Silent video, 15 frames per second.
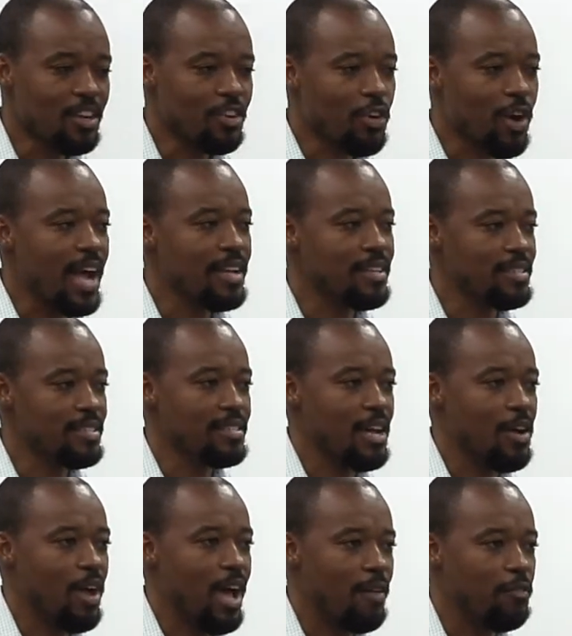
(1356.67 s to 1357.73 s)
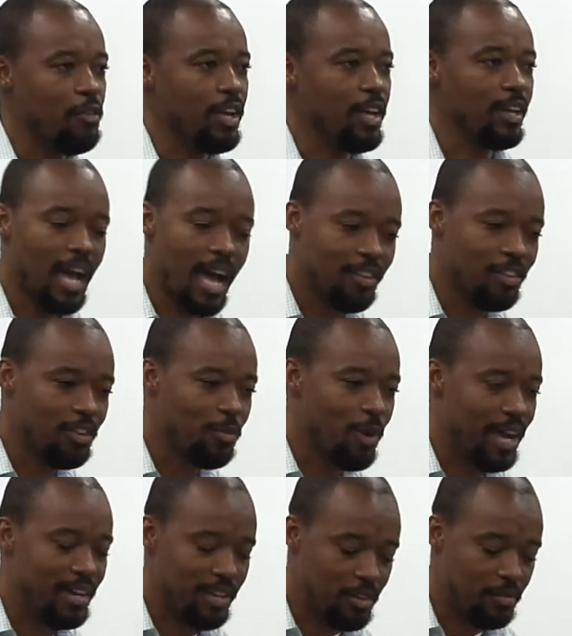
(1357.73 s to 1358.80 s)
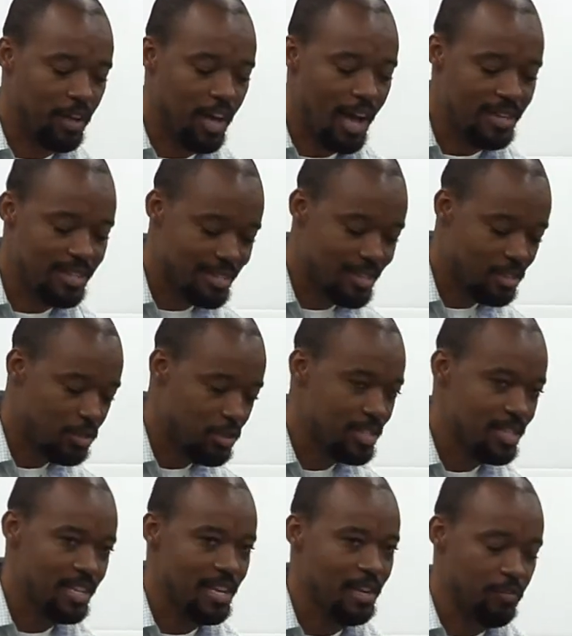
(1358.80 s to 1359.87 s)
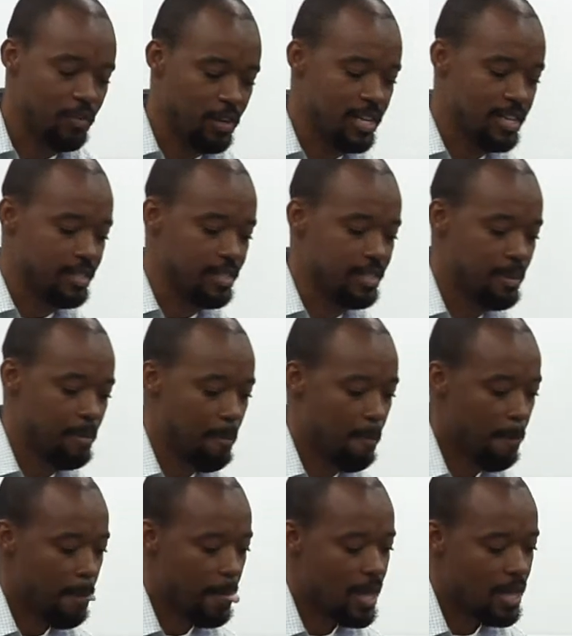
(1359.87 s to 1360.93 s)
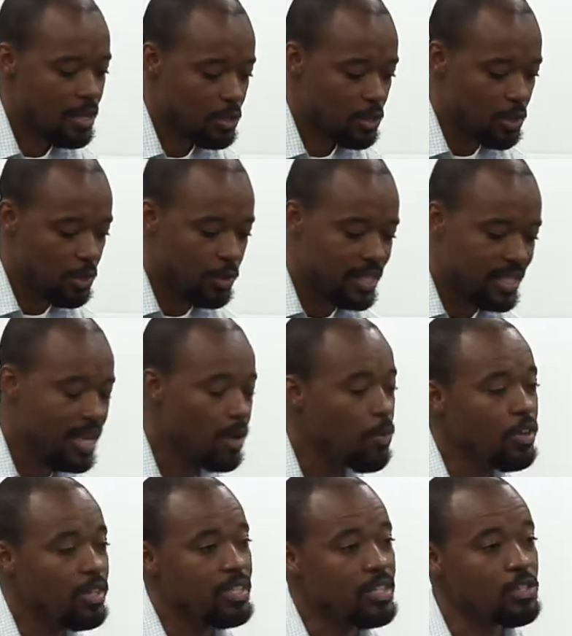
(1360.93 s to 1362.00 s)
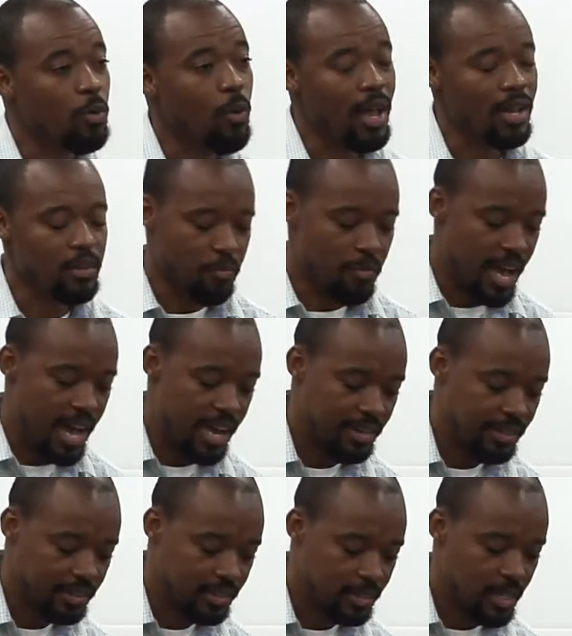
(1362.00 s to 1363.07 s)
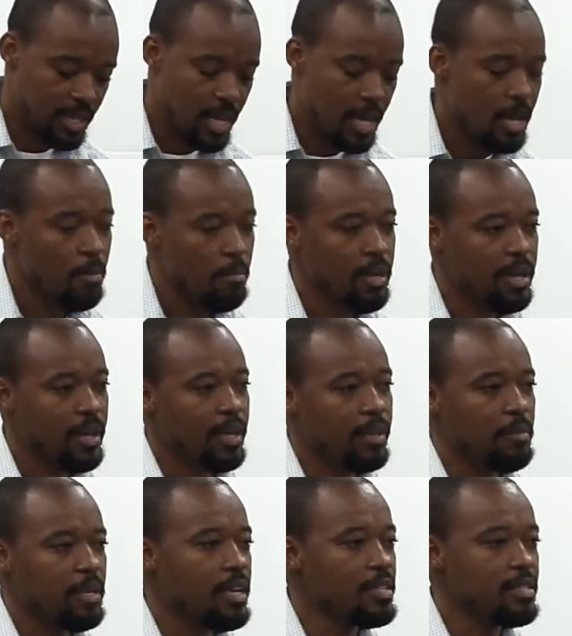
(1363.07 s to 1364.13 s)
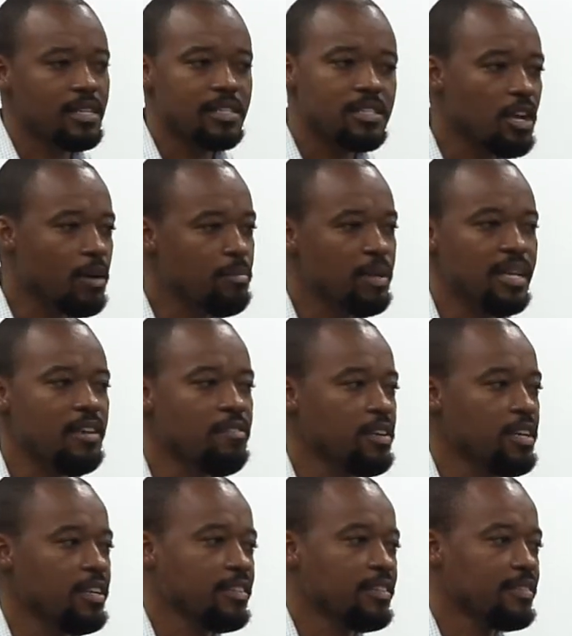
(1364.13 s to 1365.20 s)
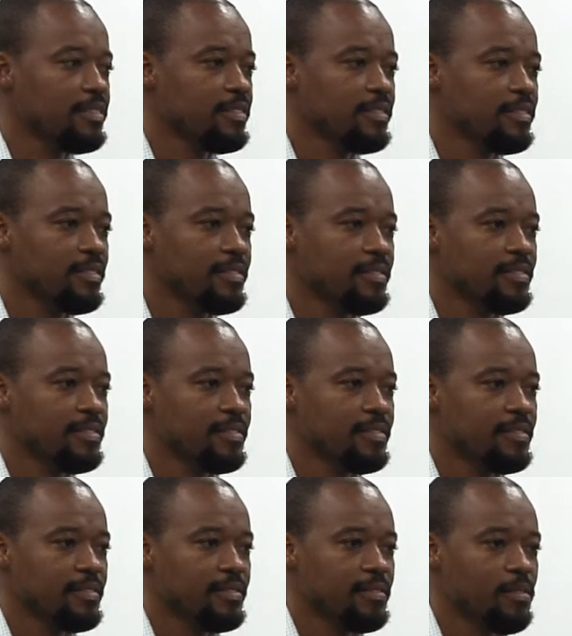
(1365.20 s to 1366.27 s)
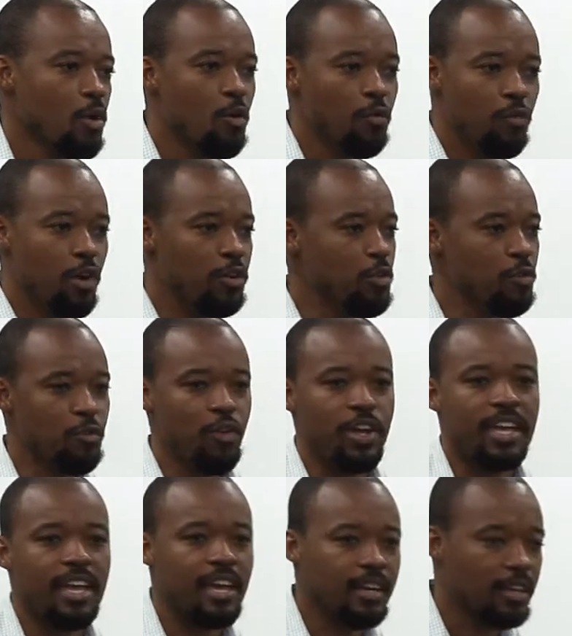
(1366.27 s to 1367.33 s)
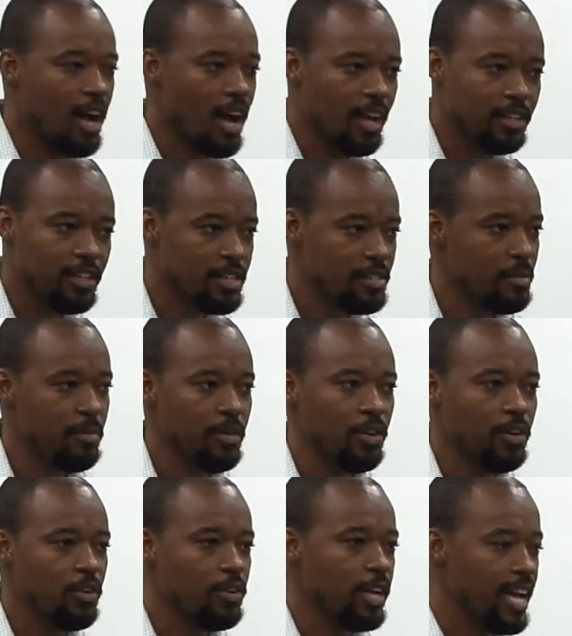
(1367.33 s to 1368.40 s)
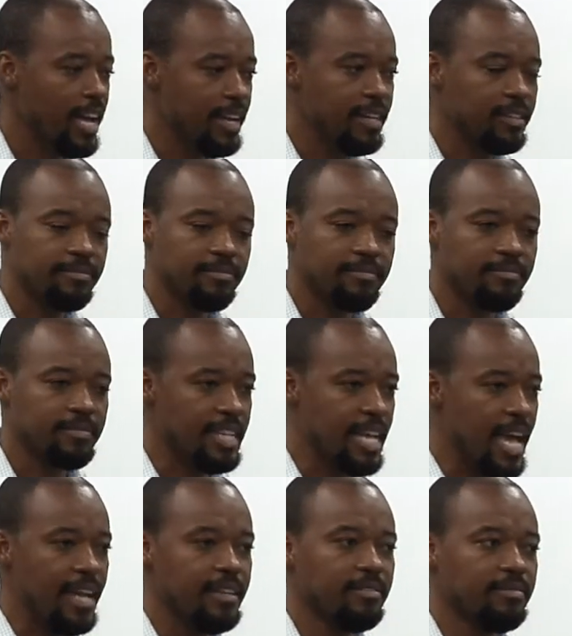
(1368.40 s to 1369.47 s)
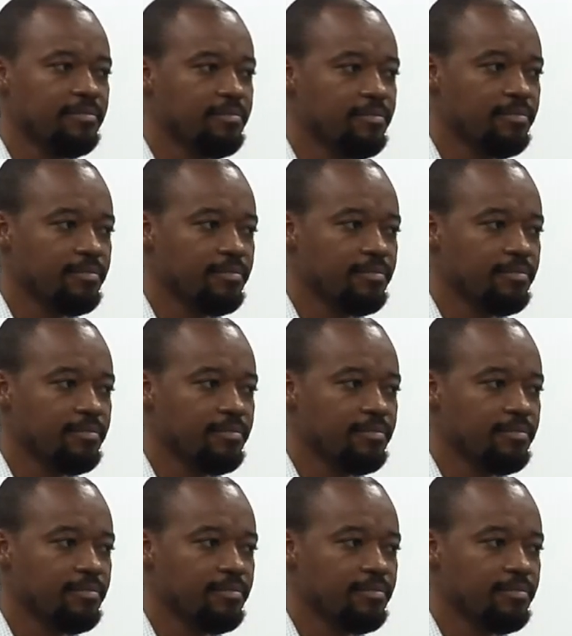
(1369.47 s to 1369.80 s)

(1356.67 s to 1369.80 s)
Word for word: Christ is our advocate. At the right hand of God, He's interceding for us. So they were disqualified because they stopped believing. Over and over again, God does a miracle, and yet,